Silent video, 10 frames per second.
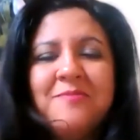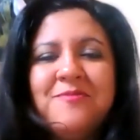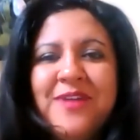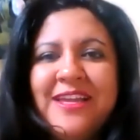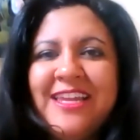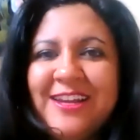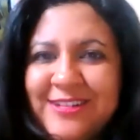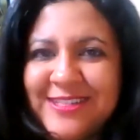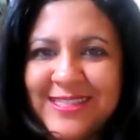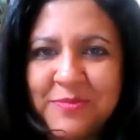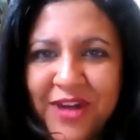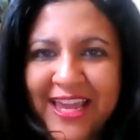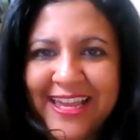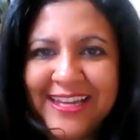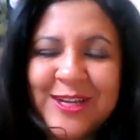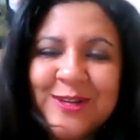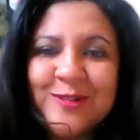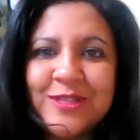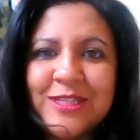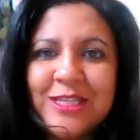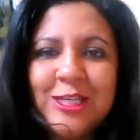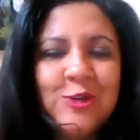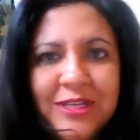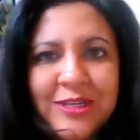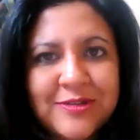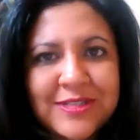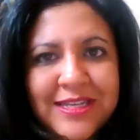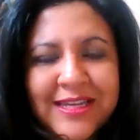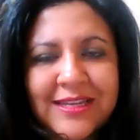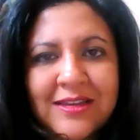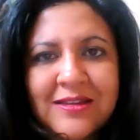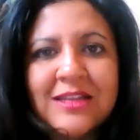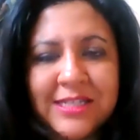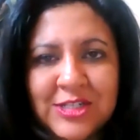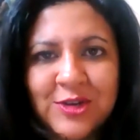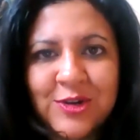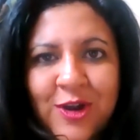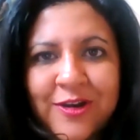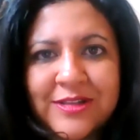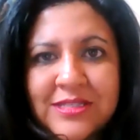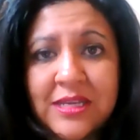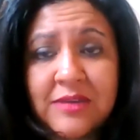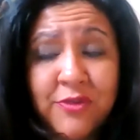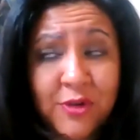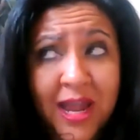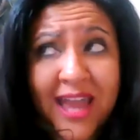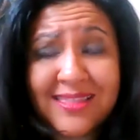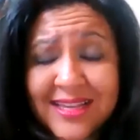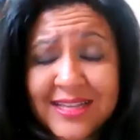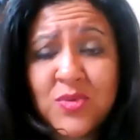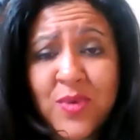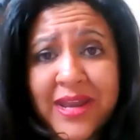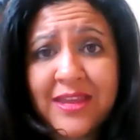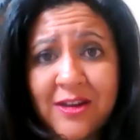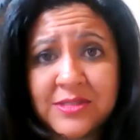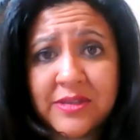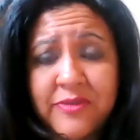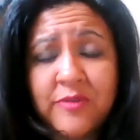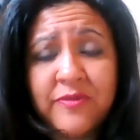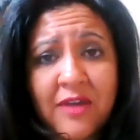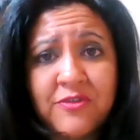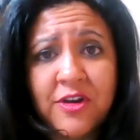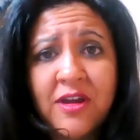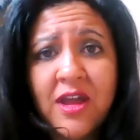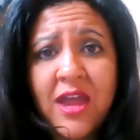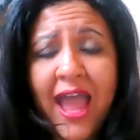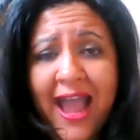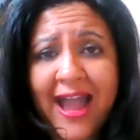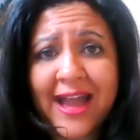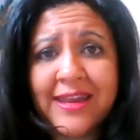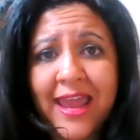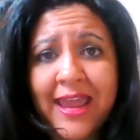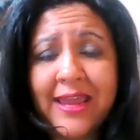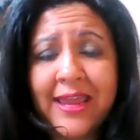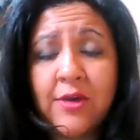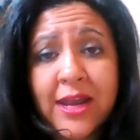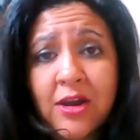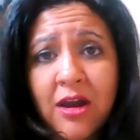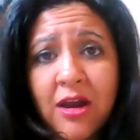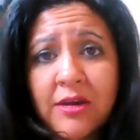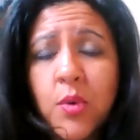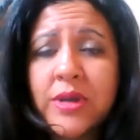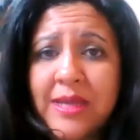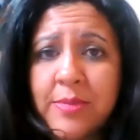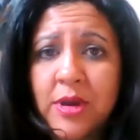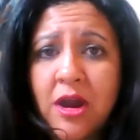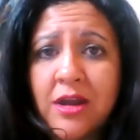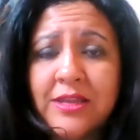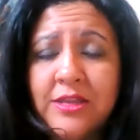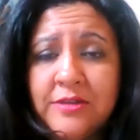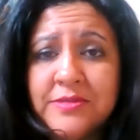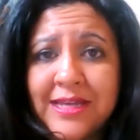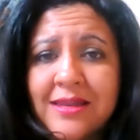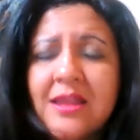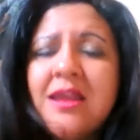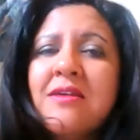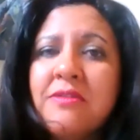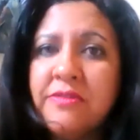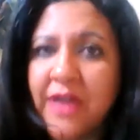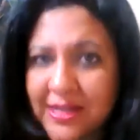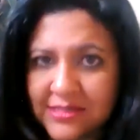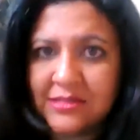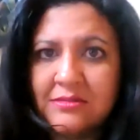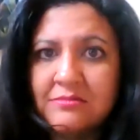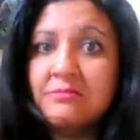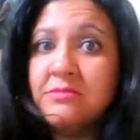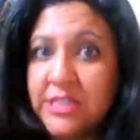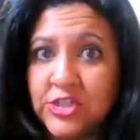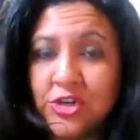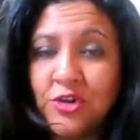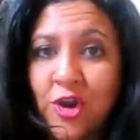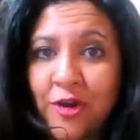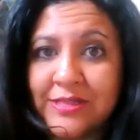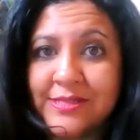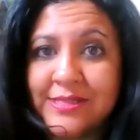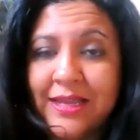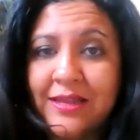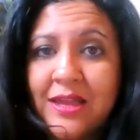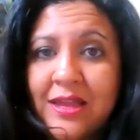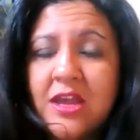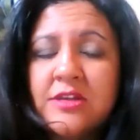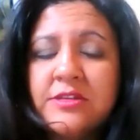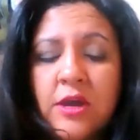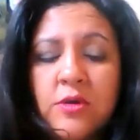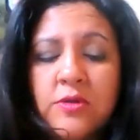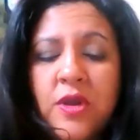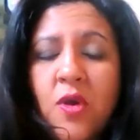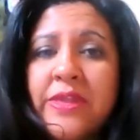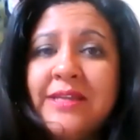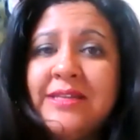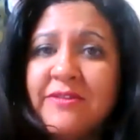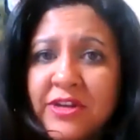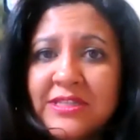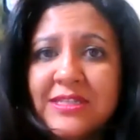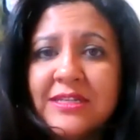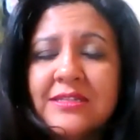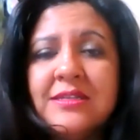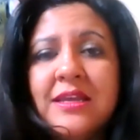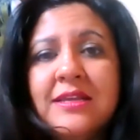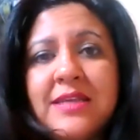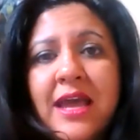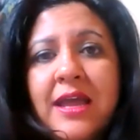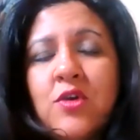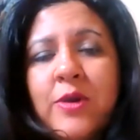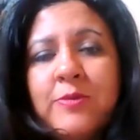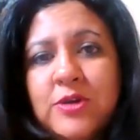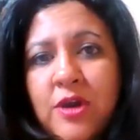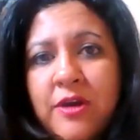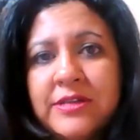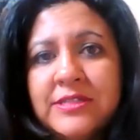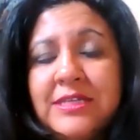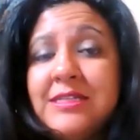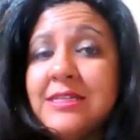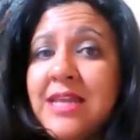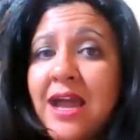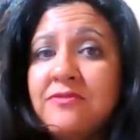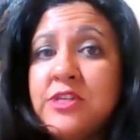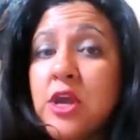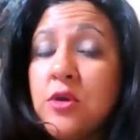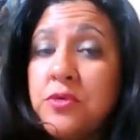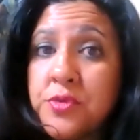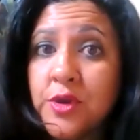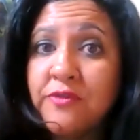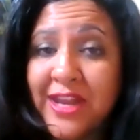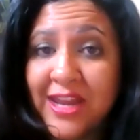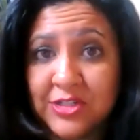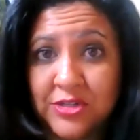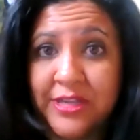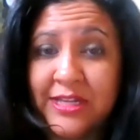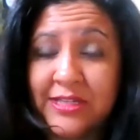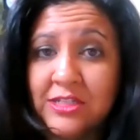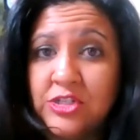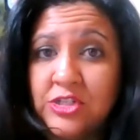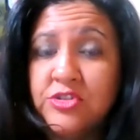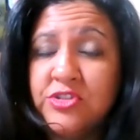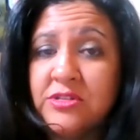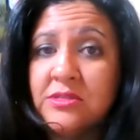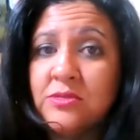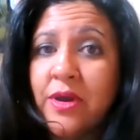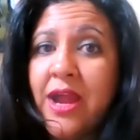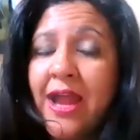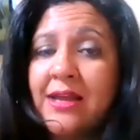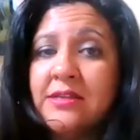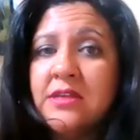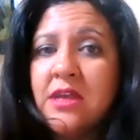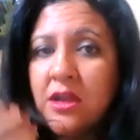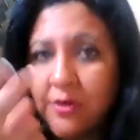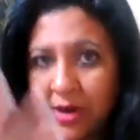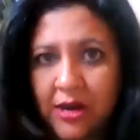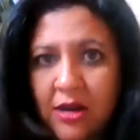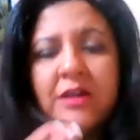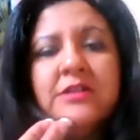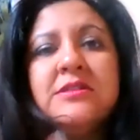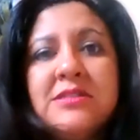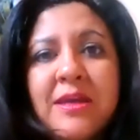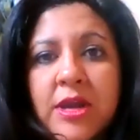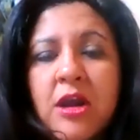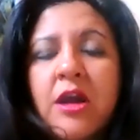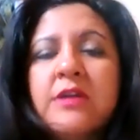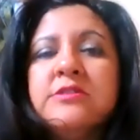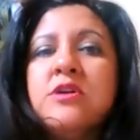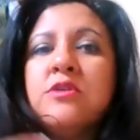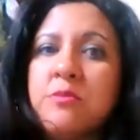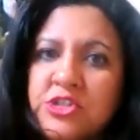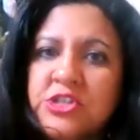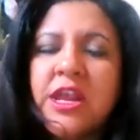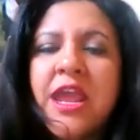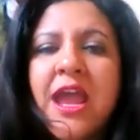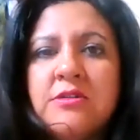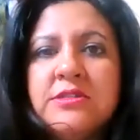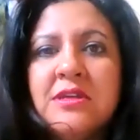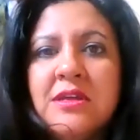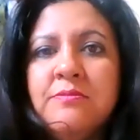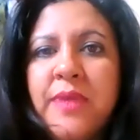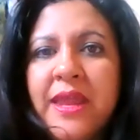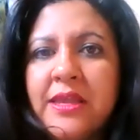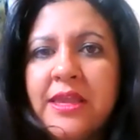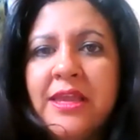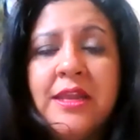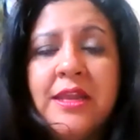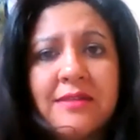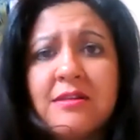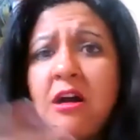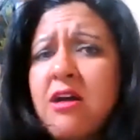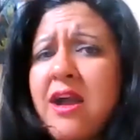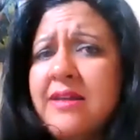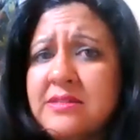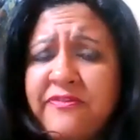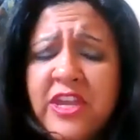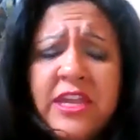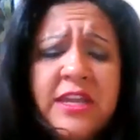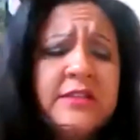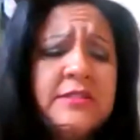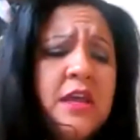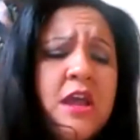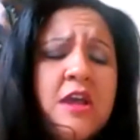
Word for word: But here's the breaking news. You've been using digital currency for at least 20 years. If you've ever had a credit card or a debit card and used it, that's digital currency. So the only difference is, is that cryptocurrency doesn't have to go through financial institutions, whereas credit cards and debit cards go through merchant accounts and banking and get all kinds of fees.